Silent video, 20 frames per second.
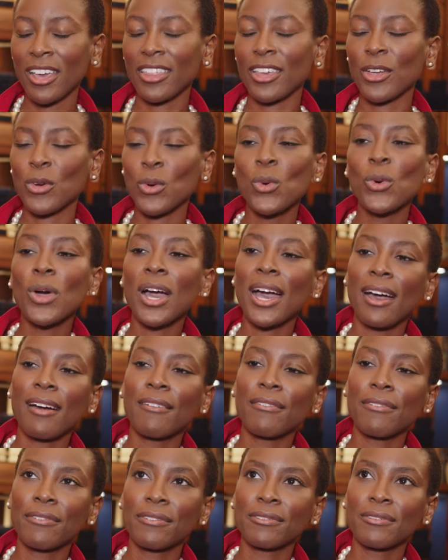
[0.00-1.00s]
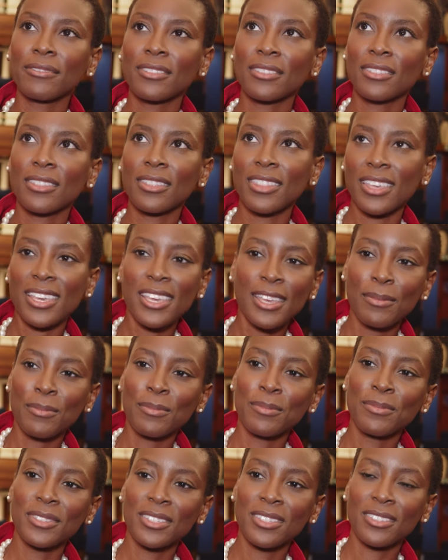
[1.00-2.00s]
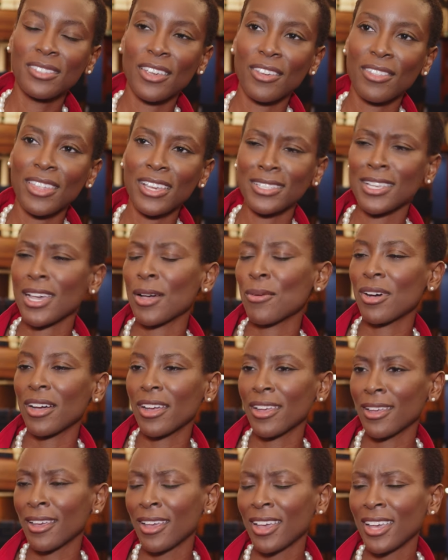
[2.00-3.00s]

They all have themes. So that's how I